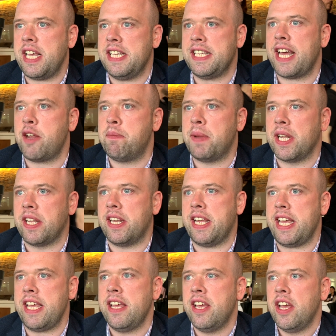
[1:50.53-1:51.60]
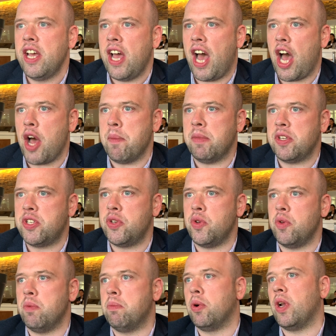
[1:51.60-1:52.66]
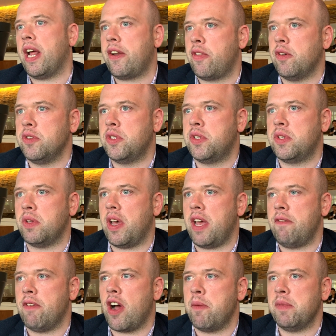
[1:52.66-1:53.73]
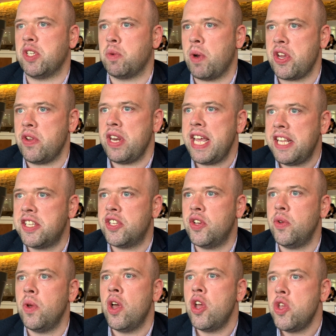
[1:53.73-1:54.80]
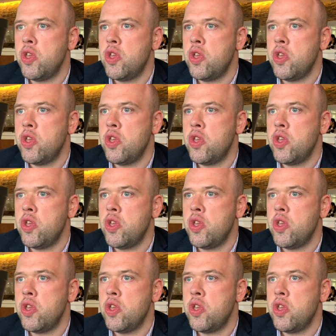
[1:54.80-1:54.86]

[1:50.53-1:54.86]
is that ability to pull out of those environments when you need to,